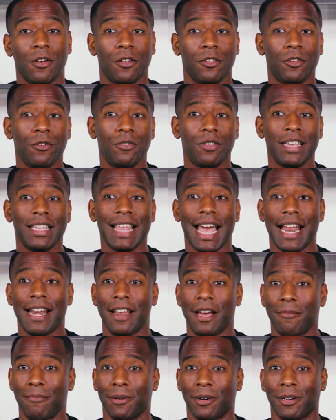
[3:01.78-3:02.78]
Using that
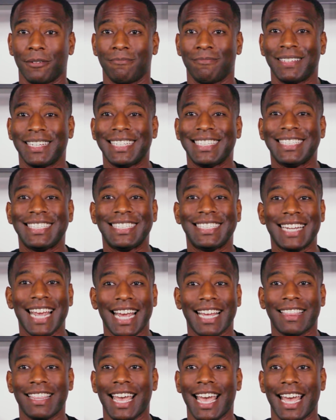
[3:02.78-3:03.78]
number,
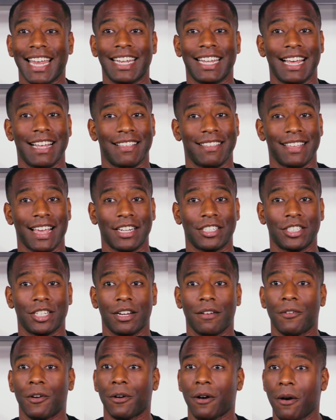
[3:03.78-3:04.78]
check the headlight
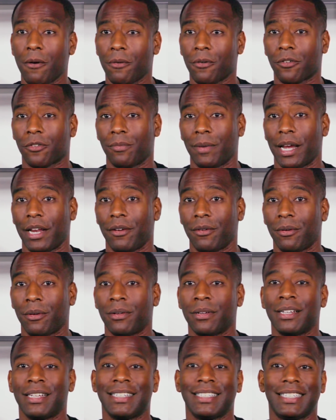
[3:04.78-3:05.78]
section of your owner's
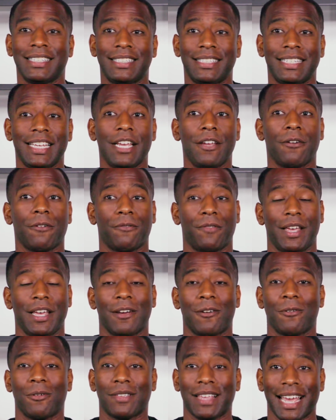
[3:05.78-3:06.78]
manual to see your
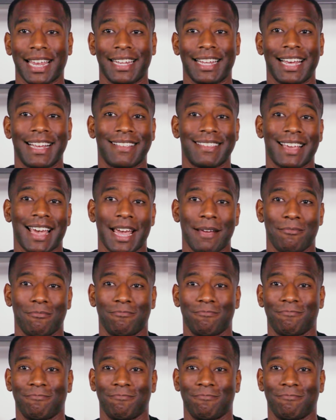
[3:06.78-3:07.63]
vehicle's headlight type.